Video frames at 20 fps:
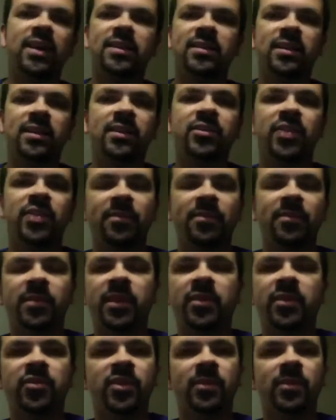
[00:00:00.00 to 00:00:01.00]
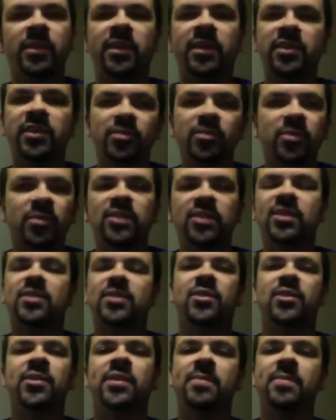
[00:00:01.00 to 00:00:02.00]
to the Championship, it just puts
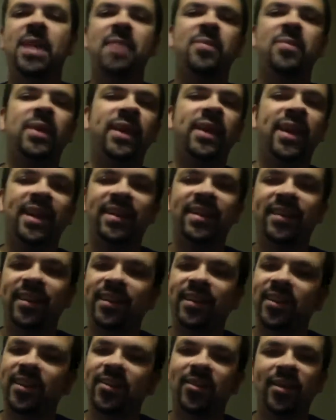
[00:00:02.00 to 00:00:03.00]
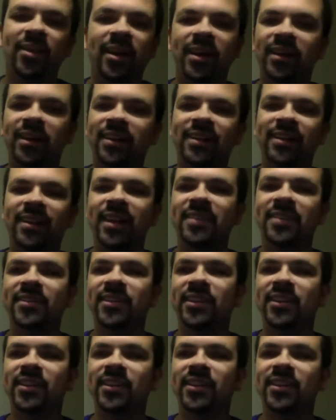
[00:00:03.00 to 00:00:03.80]
us on the map again, like at the end of the